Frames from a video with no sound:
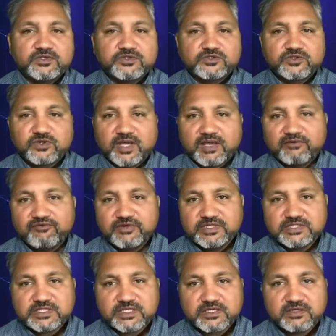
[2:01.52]
so every
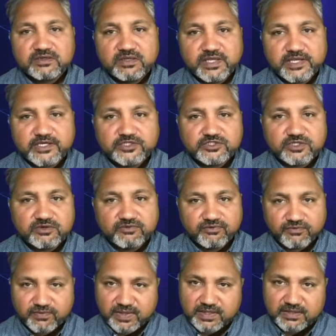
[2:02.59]
single ancient
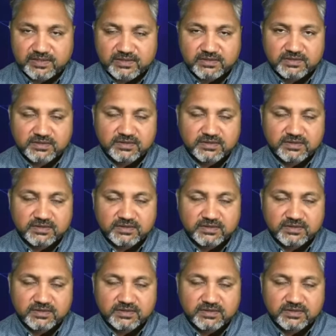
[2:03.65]
faith